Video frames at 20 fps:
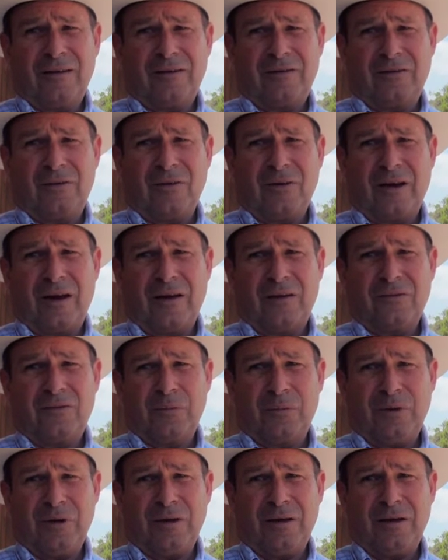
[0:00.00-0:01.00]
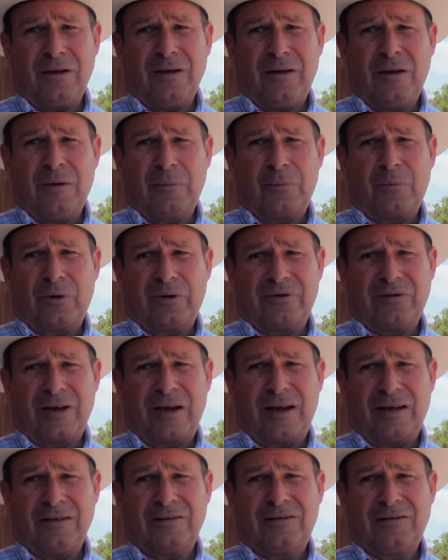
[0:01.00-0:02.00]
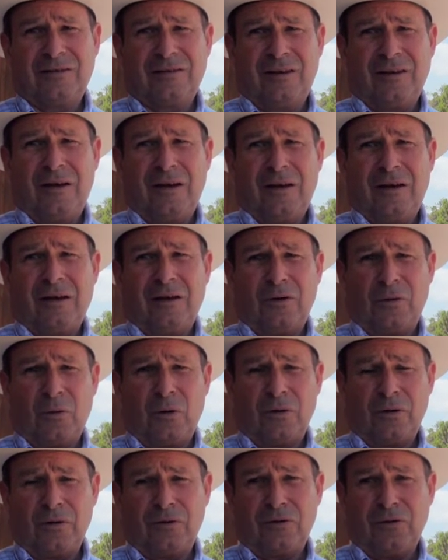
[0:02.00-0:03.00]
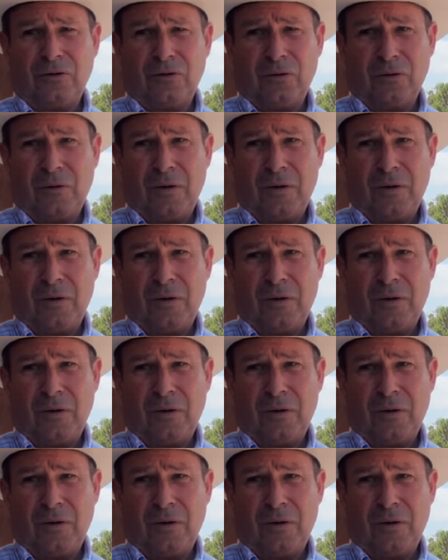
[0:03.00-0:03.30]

is going to have to be precise in order to